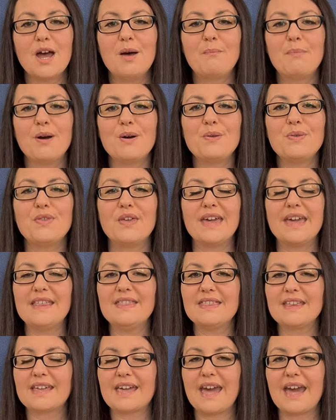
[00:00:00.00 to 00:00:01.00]
both
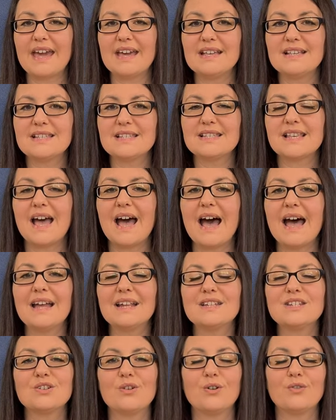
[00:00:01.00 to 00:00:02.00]
in the case
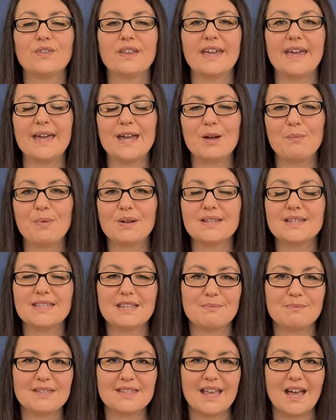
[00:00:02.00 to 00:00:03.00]
and on the earbuds
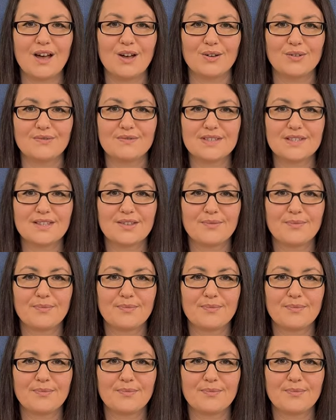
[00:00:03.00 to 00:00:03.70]
themselves.